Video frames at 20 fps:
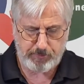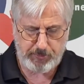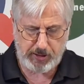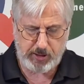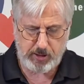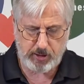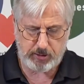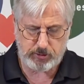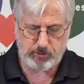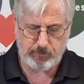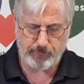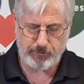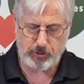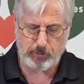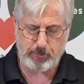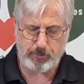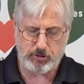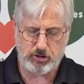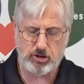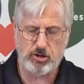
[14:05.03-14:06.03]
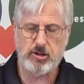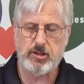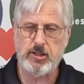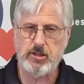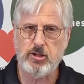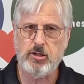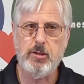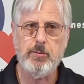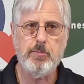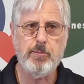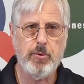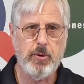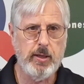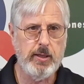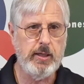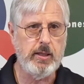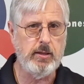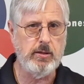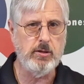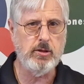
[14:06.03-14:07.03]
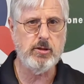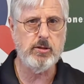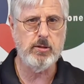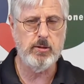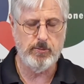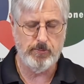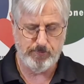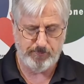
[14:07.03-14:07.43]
because of her persistent pleas,